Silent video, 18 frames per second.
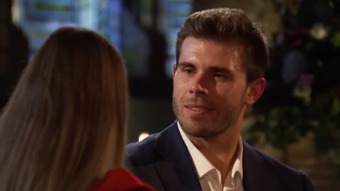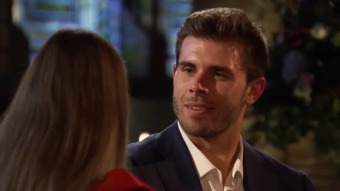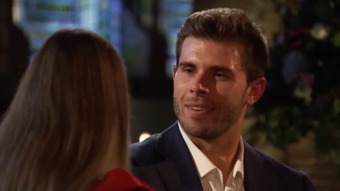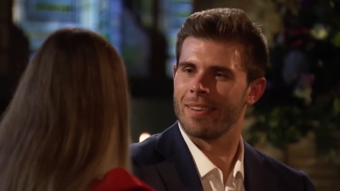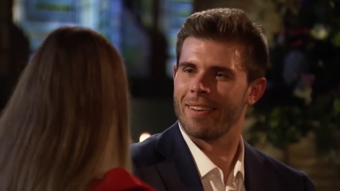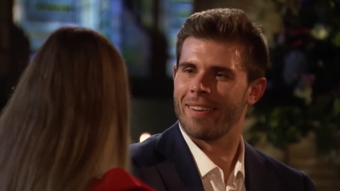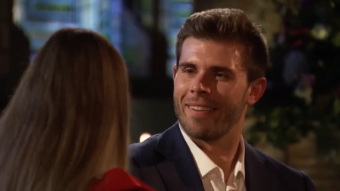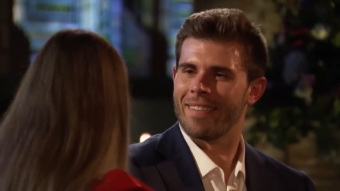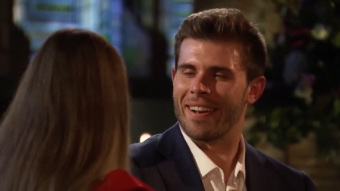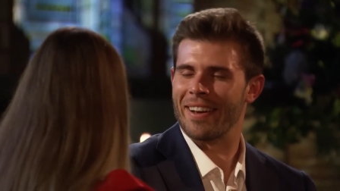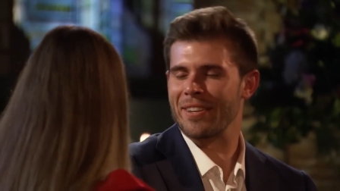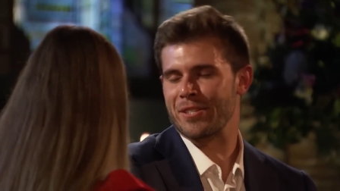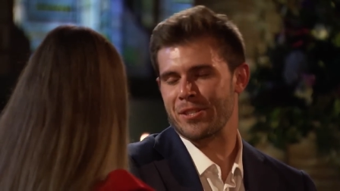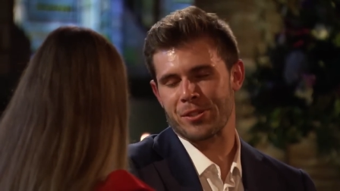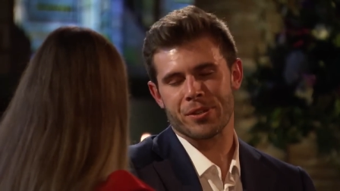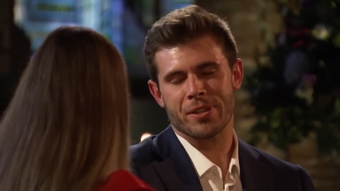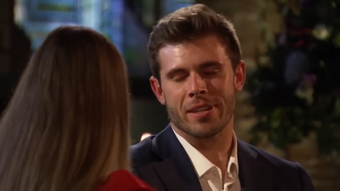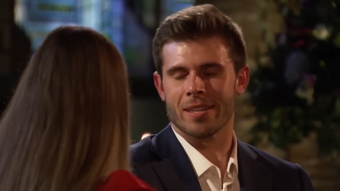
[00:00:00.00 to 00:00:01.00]
Yeah. Are you
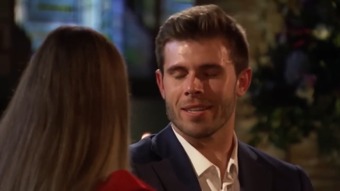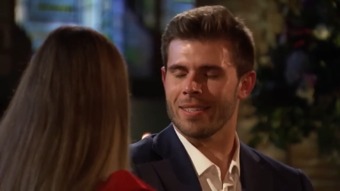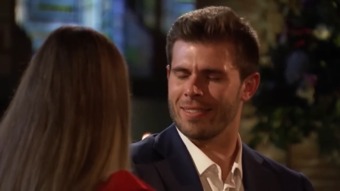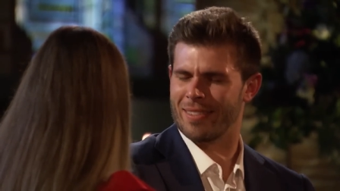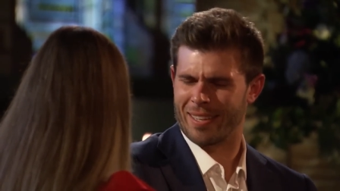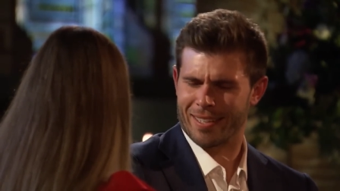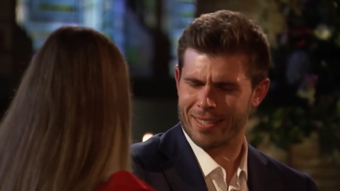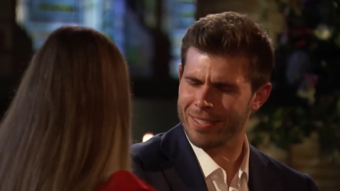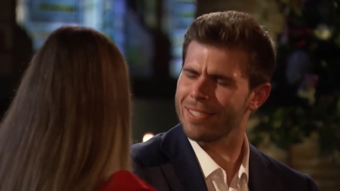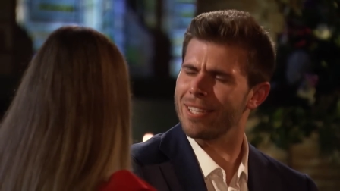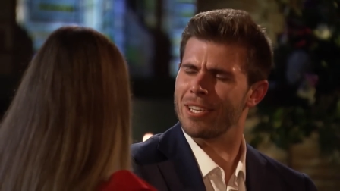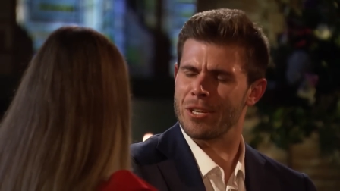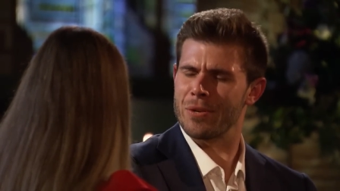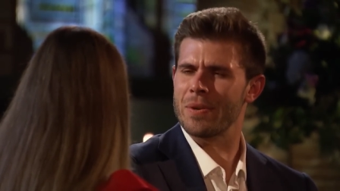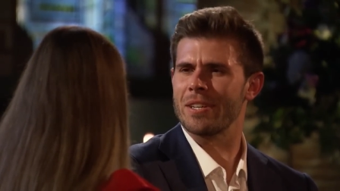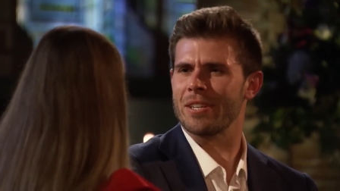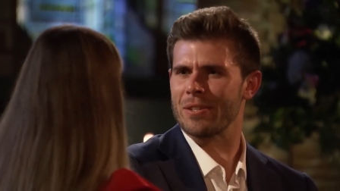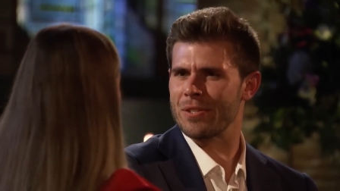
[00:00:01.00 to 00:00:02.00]
still gonna like
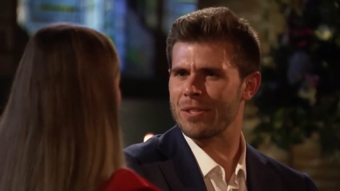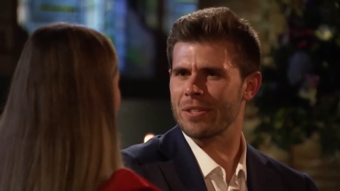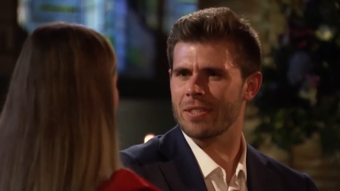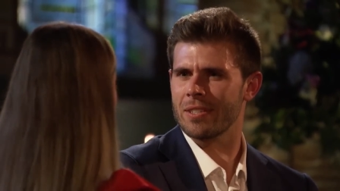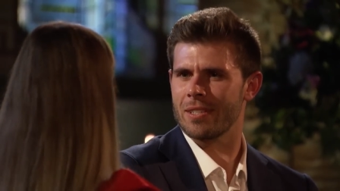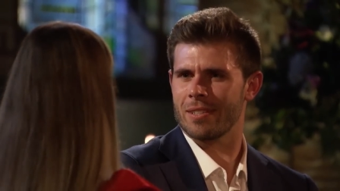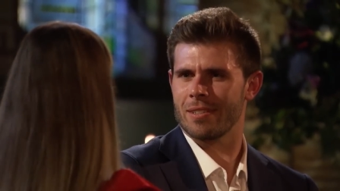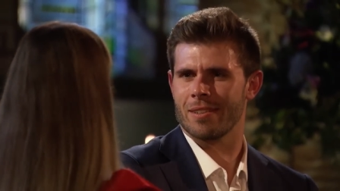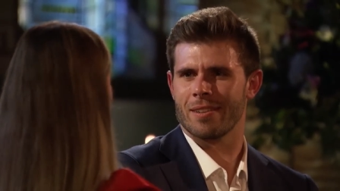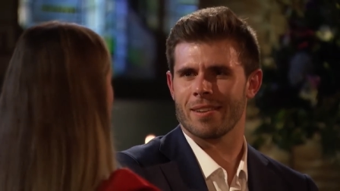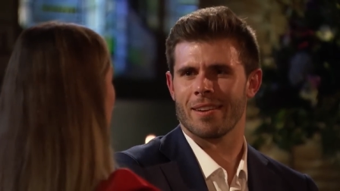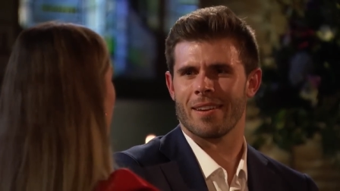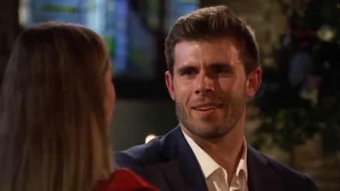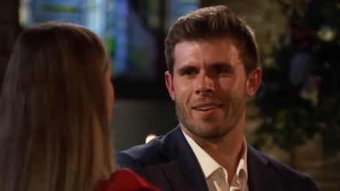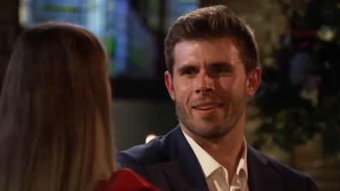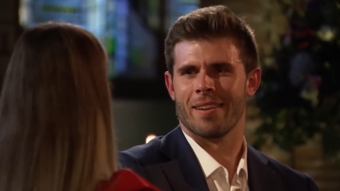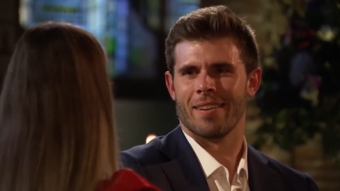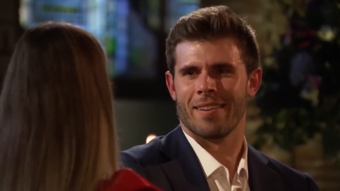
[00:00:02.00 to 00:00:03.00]
continue it? Are you oh still oh my gonna... gosh, yeah.